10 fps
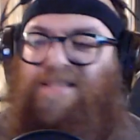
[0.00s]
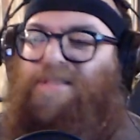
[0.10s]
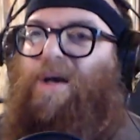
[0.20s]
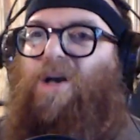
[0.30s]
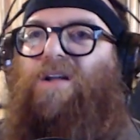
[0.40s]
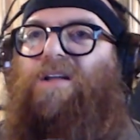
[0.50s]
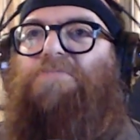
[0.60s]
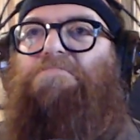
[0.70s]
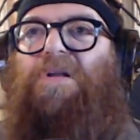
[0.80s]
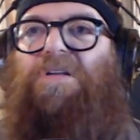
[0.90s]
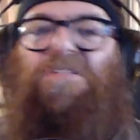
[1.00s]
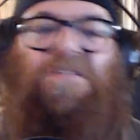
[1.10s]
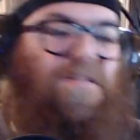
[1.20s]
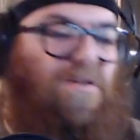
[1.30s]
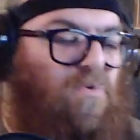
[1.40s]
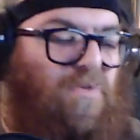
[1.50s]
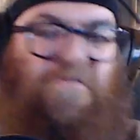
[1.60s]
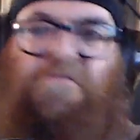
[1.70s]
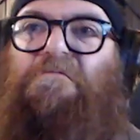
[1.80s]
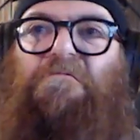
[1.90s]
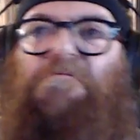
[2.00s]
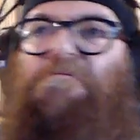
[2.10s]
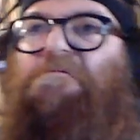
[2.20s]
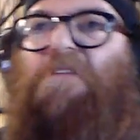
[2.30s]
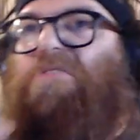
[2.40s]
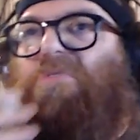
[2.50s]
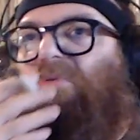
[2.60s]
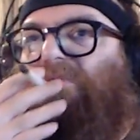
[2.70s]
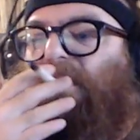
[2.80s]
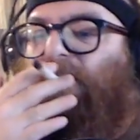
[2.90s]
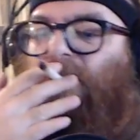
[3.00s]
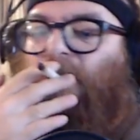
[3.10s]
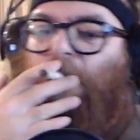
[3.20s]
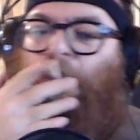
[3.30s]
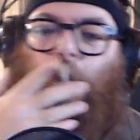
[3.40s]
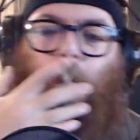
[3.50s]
Antibiotics, penicillin, who the fuck knows anymore?